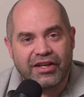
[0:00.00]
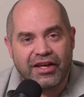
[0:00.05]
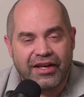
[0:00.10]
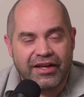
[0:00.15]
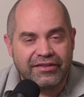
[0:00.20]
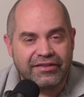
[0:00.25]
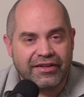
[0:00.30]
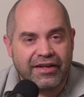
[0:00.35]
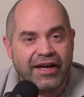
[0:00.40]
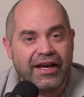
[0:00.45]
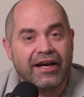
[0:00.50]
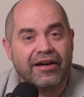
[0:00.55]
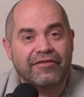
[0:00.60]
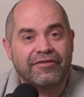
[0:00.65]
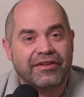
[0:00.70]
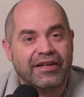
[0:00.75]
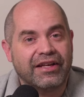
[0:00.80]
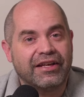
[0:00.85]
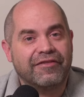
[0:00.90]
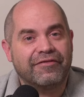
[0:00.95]
and
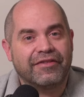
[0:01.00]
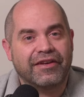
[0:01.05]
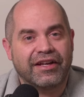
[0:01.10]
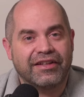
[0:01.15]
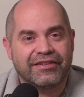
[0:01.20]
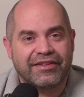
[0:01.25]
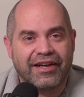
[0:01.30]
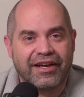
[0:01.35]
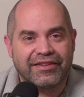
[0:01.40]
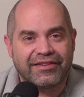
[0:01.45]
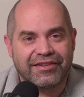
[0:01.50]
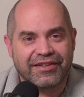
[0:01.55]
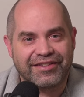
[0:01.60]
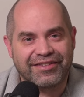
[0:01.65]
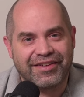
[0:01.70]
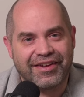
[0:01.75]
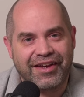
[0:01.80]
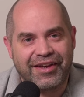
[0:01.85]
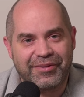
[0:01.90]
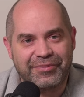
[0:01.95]
have a fantastic
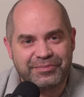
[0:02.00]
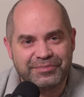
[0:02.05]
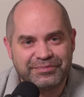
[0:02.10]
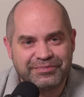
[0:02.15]
day.